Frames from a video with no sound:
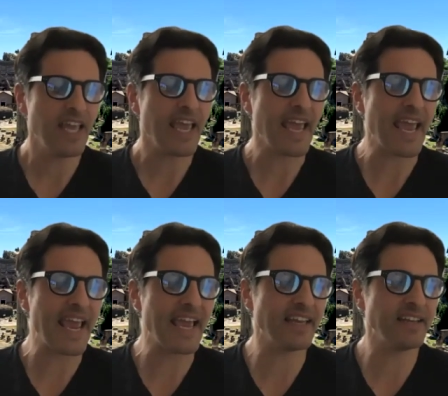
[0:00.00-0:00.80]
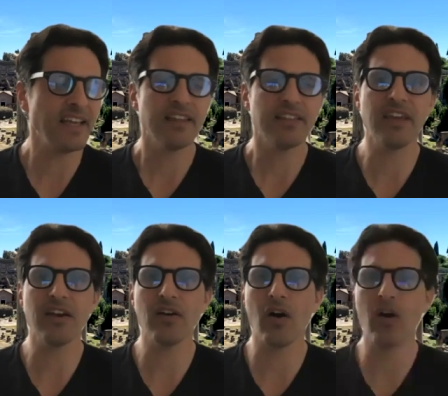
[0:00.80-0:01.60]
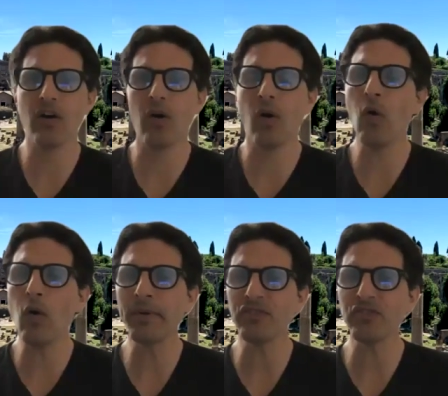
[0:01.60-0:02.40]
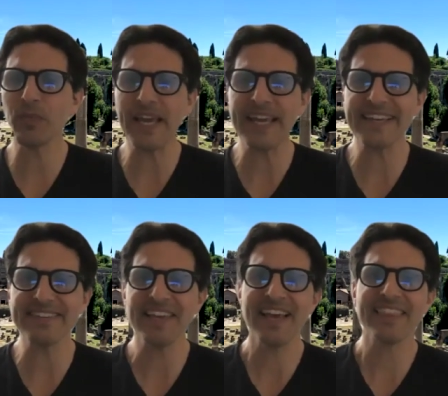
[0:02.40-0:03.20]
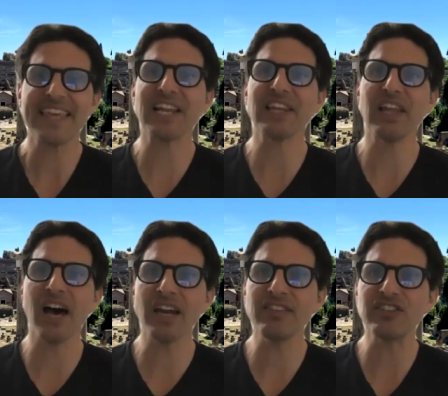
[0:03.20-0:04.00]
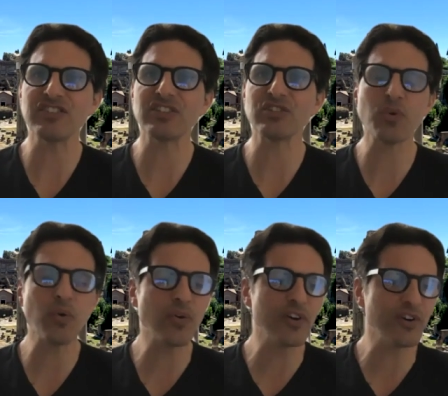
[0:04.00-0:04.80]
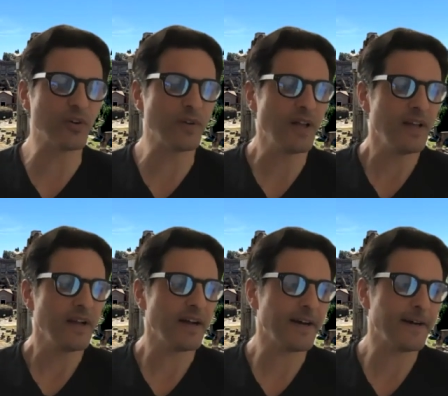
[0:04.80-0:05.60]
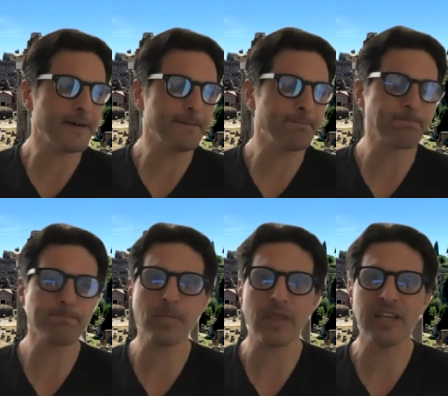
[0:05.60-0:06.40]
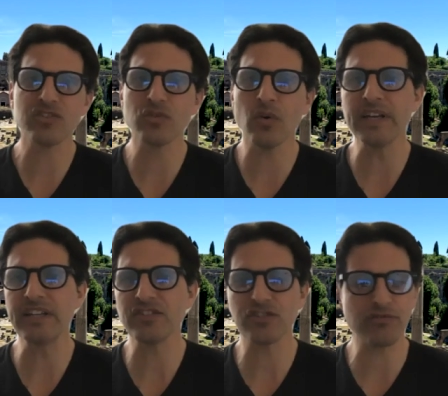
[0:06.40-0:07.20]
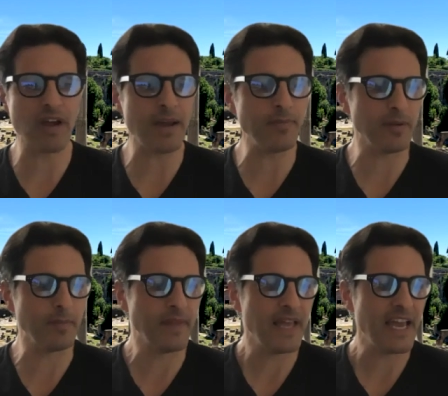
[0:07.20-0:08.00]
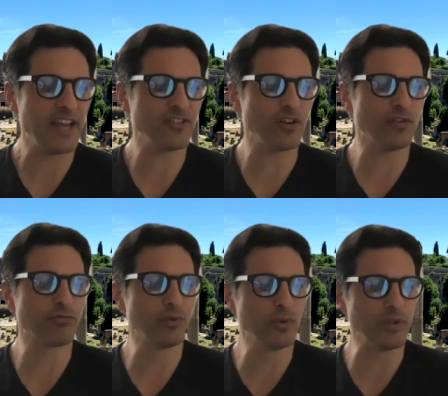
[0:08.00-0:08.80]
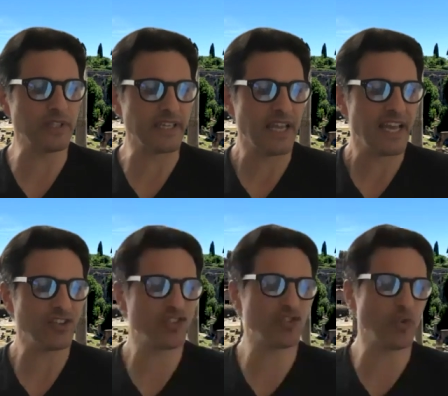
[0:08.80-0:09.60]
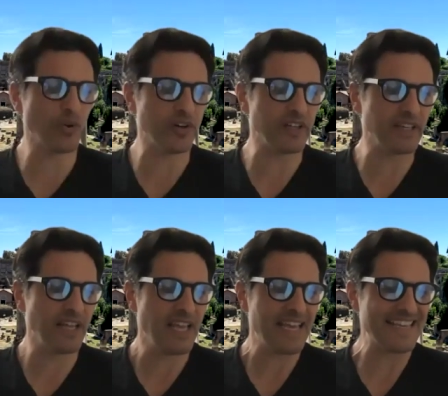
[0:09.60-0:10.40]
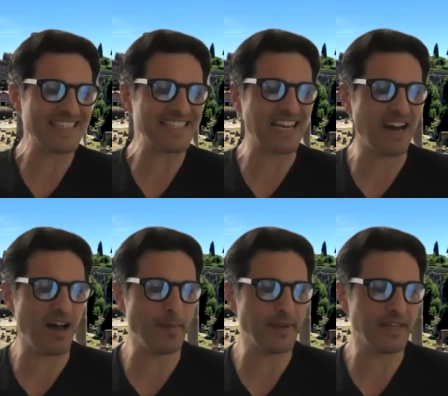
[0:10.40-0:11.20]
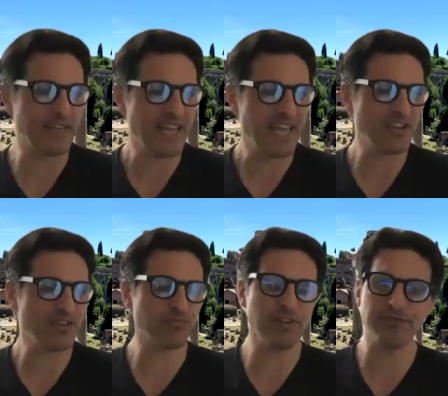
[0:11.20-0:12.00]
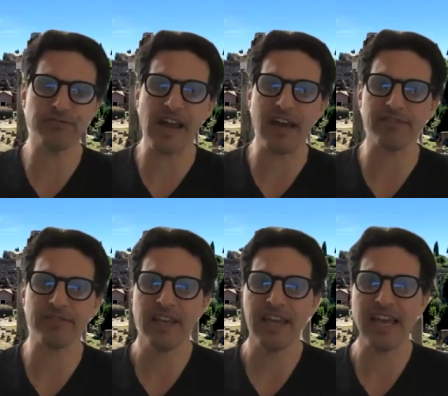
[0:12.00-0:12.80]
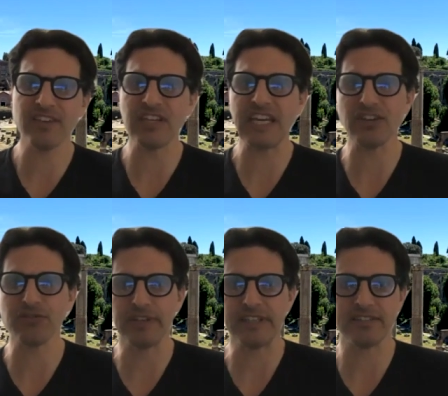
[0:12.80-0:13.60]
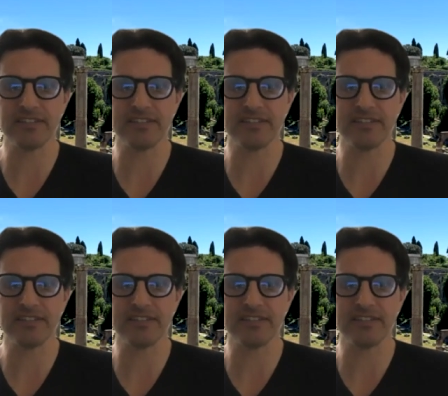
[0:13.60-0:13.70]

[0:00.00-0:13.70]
And there are a whole bunch of ways that a lot of the senatorial historians describe them as unruly, as sordid, as common, as riffraff, as ignorant.